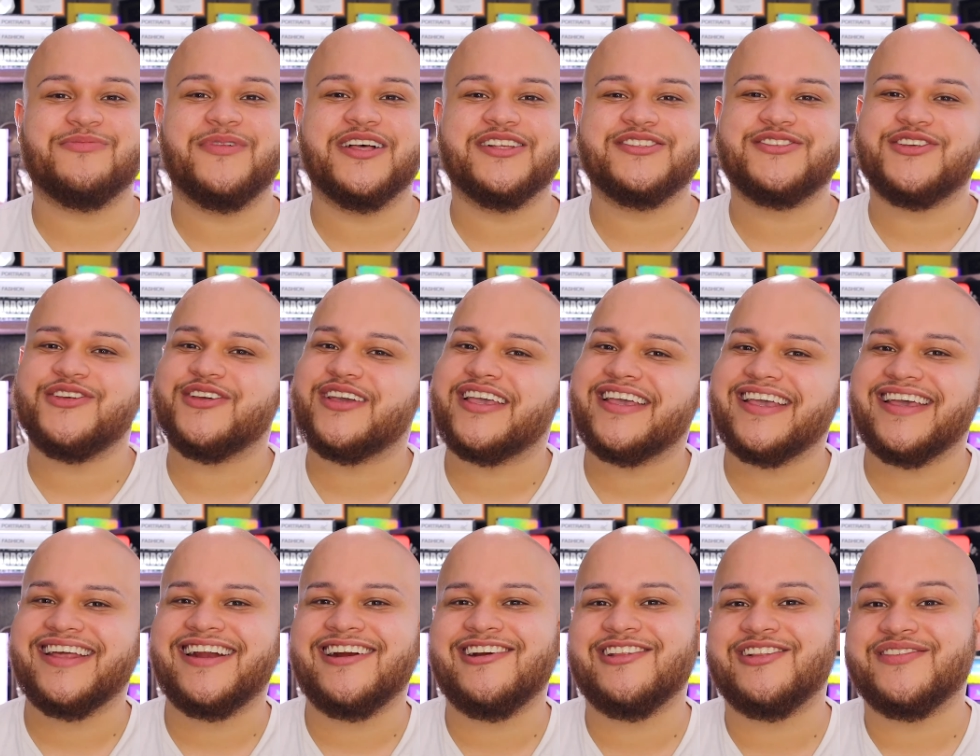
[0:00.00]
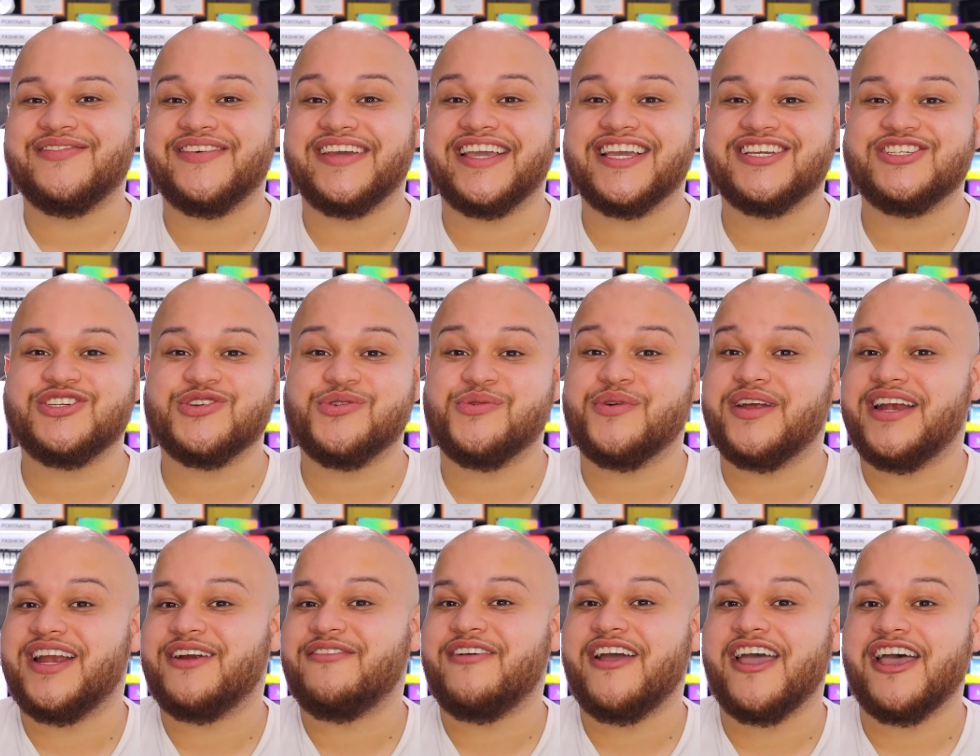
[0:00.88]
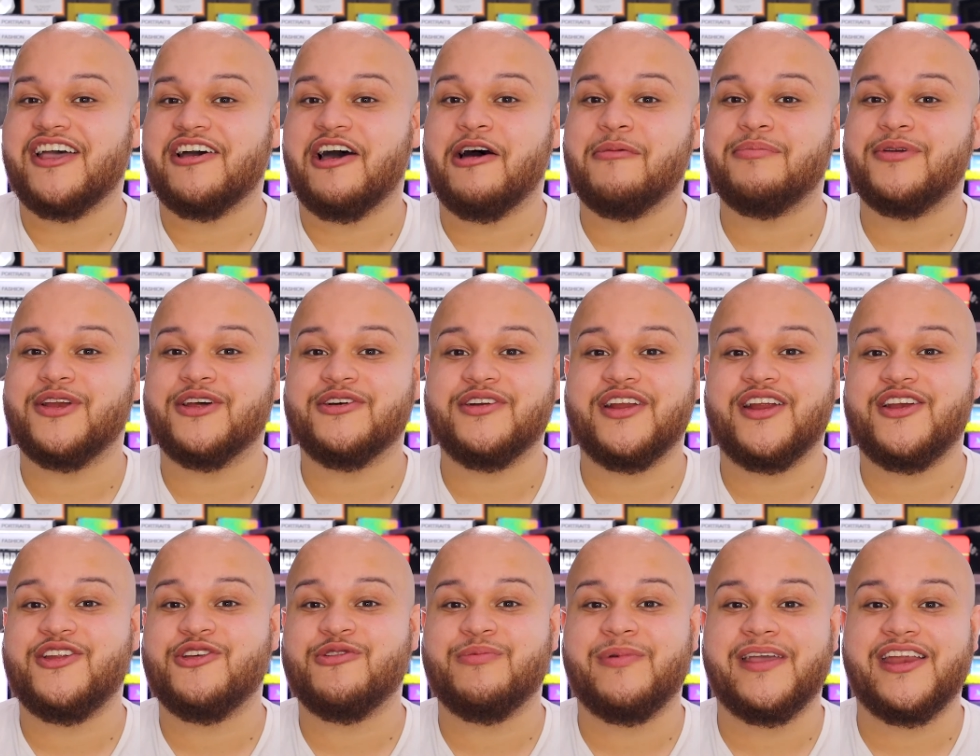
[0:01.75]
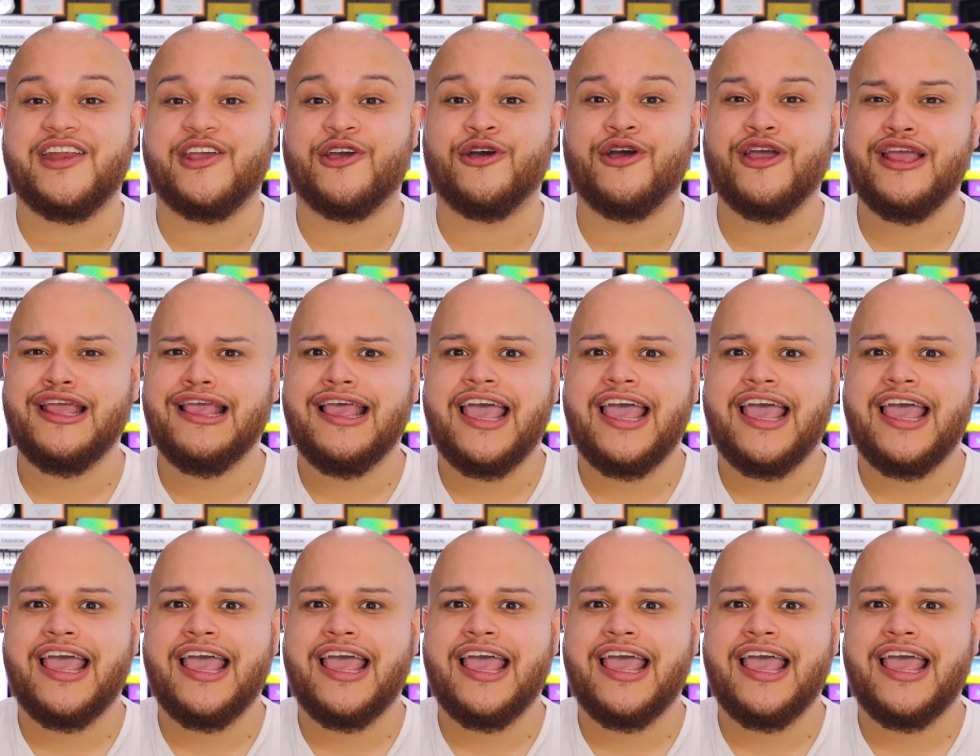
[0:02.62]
bell so you can get a notification whenever I upload a new video